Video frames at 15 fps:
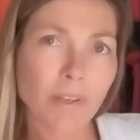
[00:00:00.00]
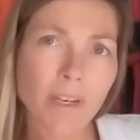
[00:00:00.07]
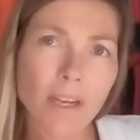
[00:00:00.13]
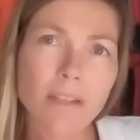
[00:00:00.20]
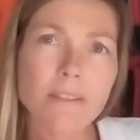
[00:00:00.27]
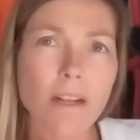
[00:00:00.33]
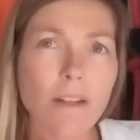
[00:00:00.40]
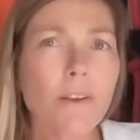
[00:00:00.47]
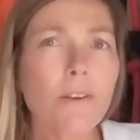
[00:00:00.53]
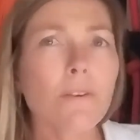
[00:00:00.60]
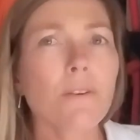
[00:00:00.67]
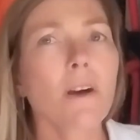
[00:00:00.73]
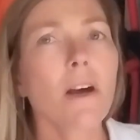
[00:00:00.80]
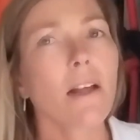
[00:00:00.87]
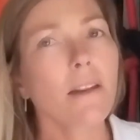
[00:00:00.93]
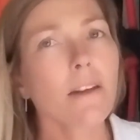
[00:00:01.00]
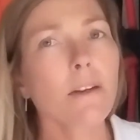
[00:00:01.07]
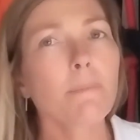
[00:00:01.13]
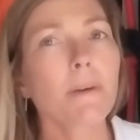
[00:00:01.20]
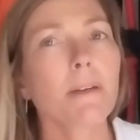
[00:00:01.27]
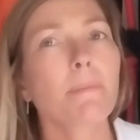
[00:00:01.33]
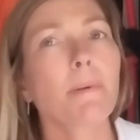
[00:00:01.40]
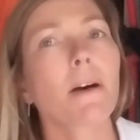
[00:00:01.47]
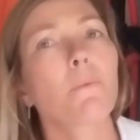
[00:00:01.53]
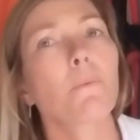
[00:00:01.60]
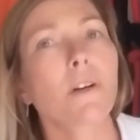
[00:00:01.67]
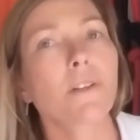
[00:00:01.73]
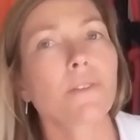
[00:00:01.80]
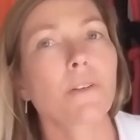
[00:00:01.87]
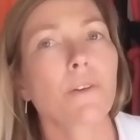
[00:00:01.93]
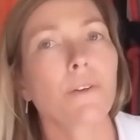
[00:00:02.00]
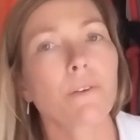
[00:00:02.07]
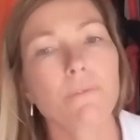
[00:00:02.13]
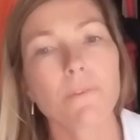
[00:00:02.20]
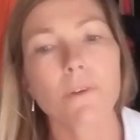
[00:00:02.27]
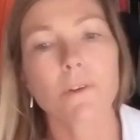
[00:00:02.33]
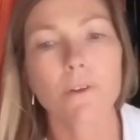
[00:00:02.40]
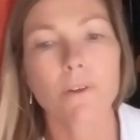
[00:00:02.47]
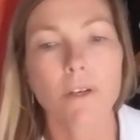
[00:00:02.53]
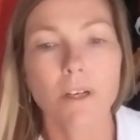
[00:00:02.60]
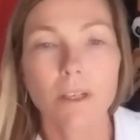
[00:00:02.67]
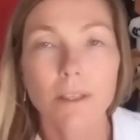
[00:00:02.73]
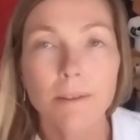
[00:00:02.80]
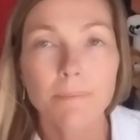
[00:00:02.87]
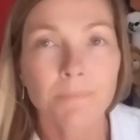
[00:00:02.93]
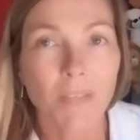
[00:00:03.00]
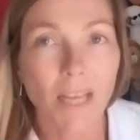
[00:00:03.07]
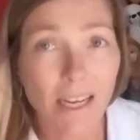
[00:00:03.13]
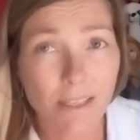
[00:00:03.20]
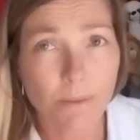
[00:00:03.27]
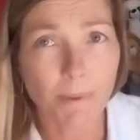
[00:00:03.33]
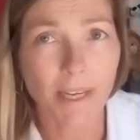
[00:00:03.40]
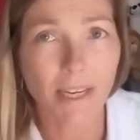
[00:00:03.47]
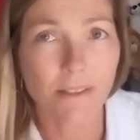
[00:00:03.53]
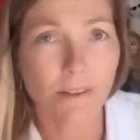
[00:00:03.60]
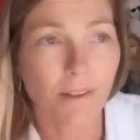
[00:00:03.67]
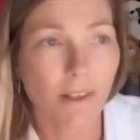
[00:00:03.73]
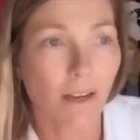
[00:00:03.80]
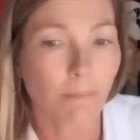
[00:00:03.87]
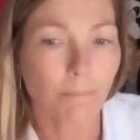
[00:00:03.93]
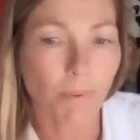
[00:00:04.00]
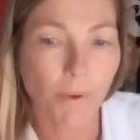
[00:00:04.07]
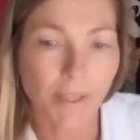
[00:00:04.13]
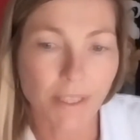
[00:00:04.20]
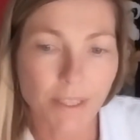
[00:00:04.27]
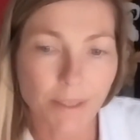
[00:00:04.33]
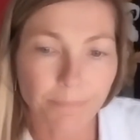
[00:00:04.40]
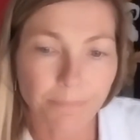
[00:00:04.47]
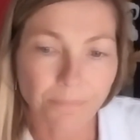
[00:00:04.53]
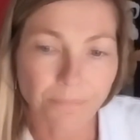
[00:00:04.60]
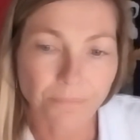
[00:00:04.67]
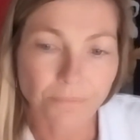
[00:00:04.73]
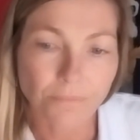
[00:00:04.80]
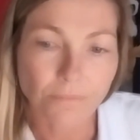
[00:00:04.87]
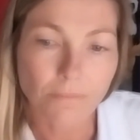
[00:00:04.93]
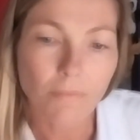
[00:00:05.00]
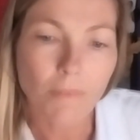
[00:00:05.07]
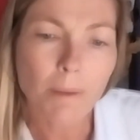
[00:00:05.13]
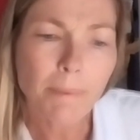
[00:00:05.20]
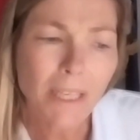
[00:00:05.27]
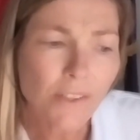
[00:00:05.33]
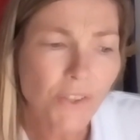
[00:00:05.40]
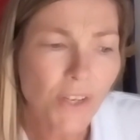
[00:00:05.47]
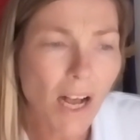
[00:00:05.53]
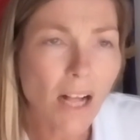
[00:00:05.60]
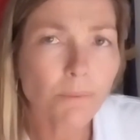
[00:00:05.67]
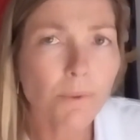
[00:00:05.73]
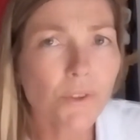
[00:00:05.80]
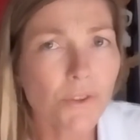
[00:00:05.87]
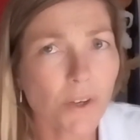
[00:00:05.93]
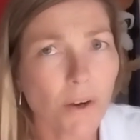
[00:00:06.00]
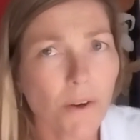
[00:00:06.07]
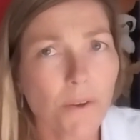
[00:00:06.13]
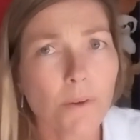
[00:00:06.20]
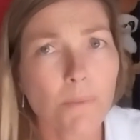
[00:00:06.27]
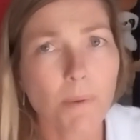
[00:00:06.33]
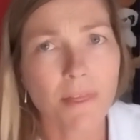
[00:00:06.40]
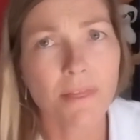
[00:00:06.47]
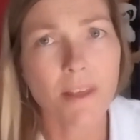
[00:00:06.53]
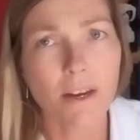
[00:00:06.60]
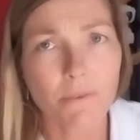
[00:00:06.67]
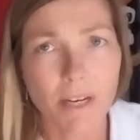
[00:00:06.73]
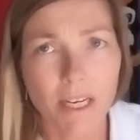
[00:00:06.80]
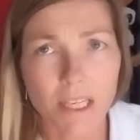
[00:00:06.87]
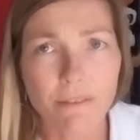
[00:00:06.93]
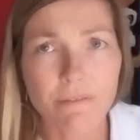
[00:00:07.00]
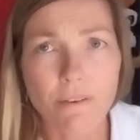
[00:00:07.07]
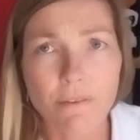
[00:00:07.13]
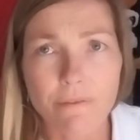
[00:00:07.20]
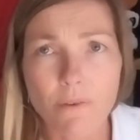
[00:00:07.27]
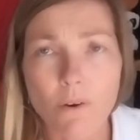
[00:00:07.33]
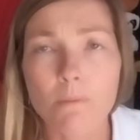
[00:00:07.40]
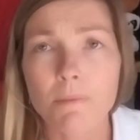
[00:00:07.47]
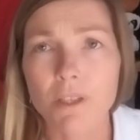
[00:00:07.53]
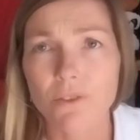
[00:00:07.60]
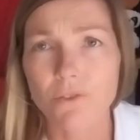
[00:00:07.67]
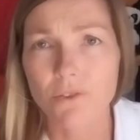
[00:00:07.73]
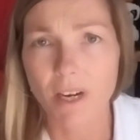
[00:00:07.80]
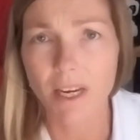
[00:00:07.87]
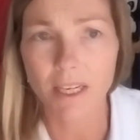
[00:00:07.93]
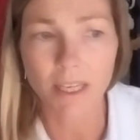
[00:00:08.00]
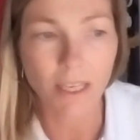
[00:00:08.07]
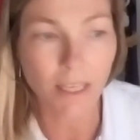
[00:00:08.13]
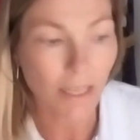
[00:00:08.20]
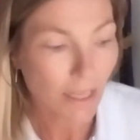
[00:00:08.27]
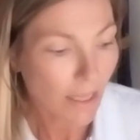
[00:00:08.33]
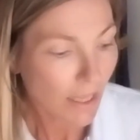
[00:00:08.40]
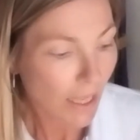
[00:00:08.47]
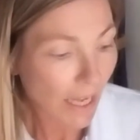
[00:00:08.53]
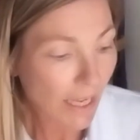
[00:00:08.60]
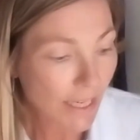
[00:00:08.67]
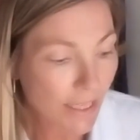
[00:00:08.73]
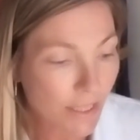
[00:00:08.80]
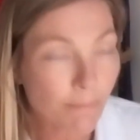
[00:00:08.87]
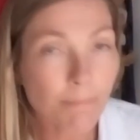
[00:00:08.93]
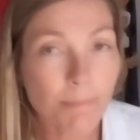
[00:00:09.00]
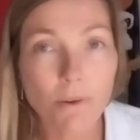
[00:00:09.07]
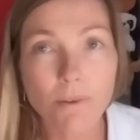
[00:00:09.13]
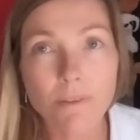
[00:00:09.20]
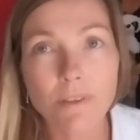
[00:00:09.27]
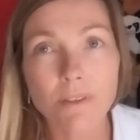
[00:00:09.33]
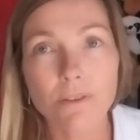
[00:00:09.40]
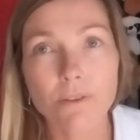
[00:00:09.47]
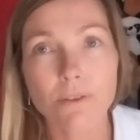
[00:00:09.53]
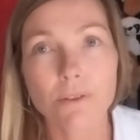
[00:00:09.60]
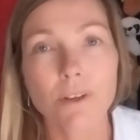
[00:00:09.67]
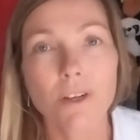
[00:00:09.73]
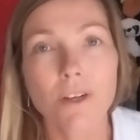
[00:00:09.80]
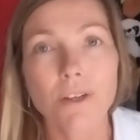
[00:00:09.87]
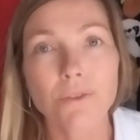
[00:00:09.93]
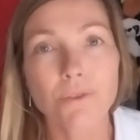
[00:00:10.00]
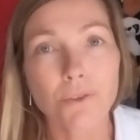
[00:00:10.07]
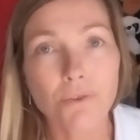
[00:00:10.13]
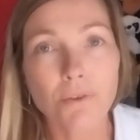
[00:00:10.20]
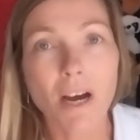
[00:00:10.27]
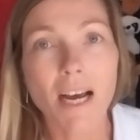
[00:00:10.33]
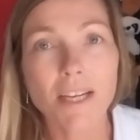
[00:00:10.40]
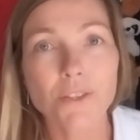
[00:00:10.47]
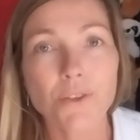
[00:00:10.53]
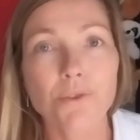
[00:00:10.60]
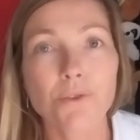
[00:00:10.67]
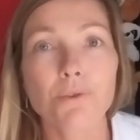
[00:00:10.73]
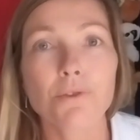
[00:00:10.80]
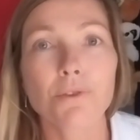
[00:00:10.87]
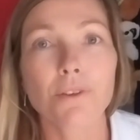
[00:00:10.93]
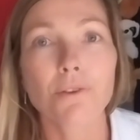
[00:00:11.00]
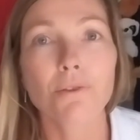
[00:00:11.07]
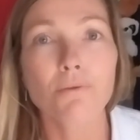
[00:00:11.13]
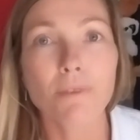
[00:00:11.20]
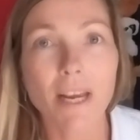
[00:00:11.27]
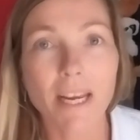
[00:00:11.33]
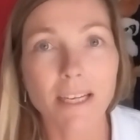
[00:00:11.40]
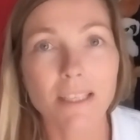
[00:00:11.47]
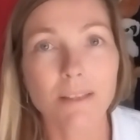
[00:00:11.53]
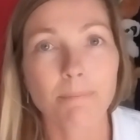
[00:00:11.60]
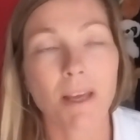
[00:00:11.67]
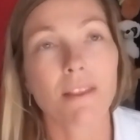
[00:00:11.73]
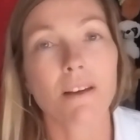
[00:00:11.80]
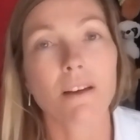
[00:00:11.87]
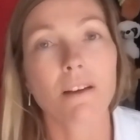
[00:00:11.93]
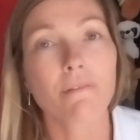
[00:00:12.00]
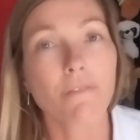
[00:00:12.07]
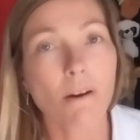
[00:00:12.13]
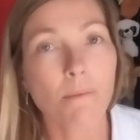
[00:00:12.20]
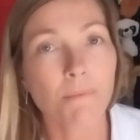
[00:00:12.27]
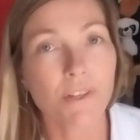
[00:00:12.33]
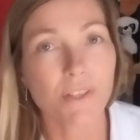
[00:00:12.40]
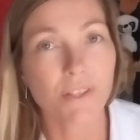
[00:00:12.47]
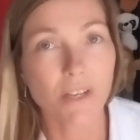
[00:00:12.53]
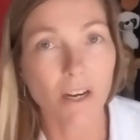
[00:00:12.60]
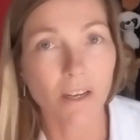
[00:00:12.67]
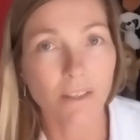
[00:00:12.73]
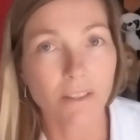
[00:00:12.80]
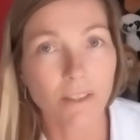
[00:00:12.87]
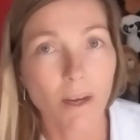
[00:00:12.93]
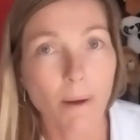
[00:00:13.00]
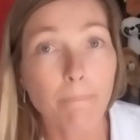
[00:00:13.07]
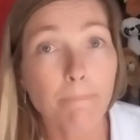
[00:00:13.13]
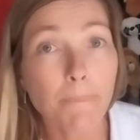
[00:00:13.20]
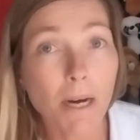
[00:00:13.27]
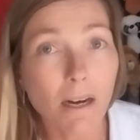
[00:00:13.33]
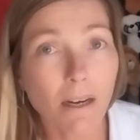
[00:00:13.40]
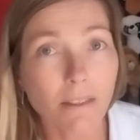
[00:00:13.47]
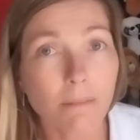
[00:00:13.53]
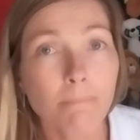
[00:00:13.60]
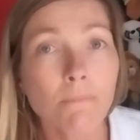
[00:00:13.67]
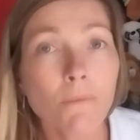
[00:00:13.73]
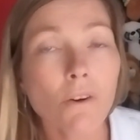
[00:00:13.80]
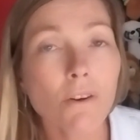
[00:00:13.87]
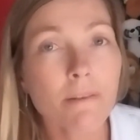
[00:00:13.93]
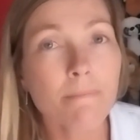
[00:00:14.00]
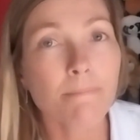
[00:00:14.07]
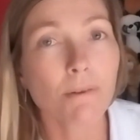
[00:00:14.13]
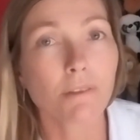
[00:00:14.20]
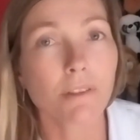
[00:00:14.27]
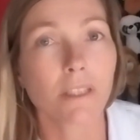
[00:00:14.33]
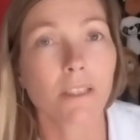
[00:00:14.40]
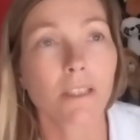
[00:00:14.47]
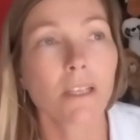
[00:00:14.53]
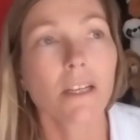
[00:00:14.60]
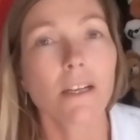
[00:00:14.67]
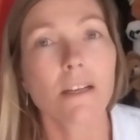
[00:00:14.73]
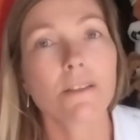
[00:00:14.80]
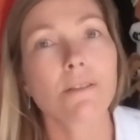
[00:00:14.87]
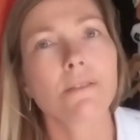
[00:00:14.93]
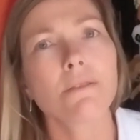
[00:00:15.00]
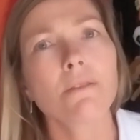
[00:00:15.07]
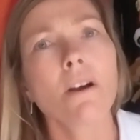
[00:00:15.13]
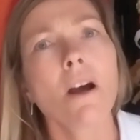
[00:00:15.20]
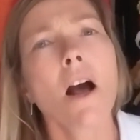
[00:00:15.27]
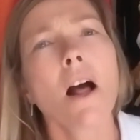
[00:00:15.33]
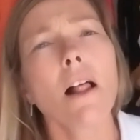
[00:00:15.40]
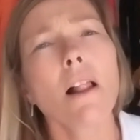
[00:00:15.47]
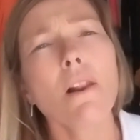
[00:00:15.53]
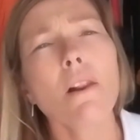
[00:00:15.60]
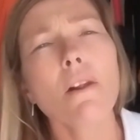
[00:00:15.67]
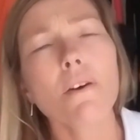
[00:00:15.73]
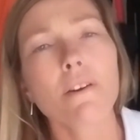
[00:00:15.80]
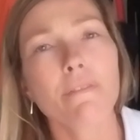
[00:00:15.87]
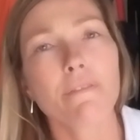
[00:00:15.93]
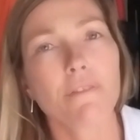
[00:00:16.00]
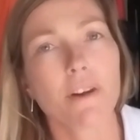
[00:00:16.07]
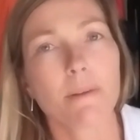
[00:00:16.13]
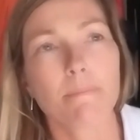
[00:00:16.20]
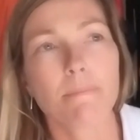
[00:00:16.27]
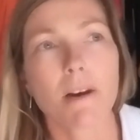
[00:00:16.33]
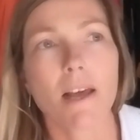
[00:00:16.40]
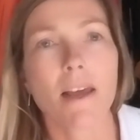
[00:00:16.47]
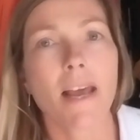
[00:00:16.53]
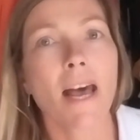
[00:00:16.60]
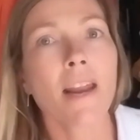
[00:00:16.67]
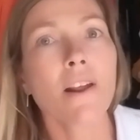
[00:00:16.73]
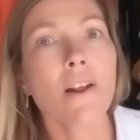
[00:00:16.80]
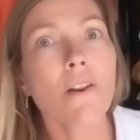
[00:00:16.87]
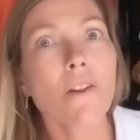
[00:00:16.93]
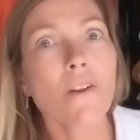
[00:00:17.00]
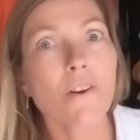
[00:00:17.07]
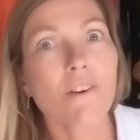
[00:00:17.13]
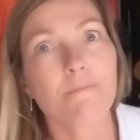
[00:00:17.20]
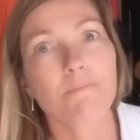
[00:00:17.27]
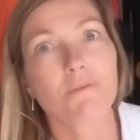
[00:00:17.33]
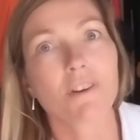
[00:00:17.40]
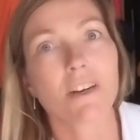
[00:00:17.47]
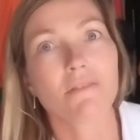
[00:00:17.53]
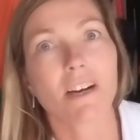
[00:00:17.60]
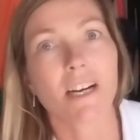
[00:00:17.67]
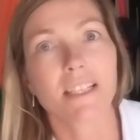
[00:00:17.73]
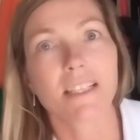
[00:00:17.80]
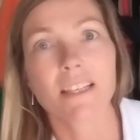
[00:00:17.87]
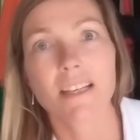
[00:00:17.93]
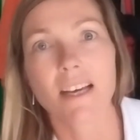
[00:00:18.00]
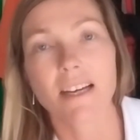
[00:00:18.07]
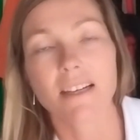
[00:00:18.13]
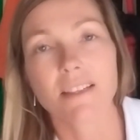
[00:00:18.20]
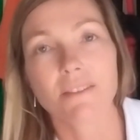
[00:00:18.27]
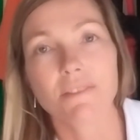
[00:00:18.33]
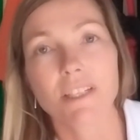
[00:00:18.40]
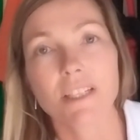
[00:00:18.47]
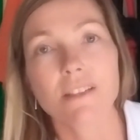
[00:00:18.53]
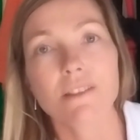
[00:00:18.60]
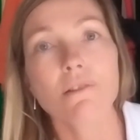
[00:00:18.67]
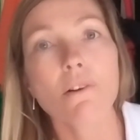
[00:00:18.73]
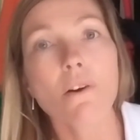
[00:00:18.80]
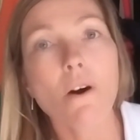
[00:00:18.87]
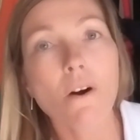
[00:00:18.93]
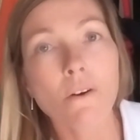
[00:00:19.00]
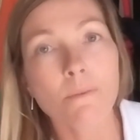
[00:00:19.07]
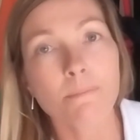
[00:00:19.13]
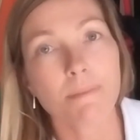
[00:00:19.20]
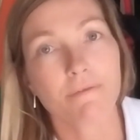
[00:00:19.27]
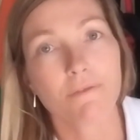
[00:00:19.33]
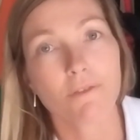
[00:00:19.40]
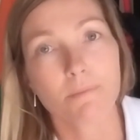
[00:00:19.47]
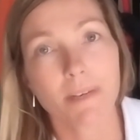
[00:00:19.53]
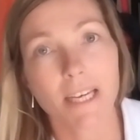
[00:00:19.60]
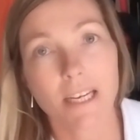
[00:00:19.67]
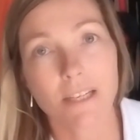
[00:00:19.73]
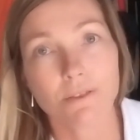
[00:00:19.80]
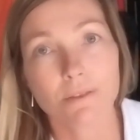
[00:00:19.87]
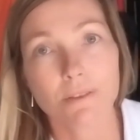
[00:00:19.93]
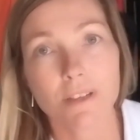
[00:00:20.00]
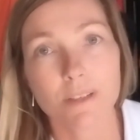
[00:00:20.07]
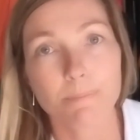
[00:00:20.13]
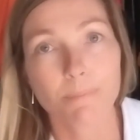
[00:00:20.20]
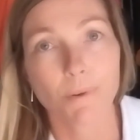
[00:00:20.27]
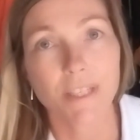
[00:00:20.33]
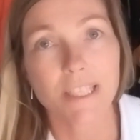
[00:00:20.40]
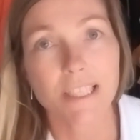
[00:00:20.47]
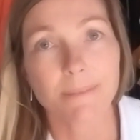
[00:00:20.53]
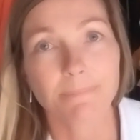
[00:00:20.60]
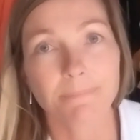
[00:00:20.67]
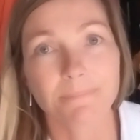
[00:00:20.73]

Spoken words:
And I'll tell you a little bit about what to look for as we get to that point. But a child will show you when they're ready for formal training, and it is important to try to do the correct method from the start. But more important is to do a lot of free play and a lot of pre-writing activities long before we get to this point.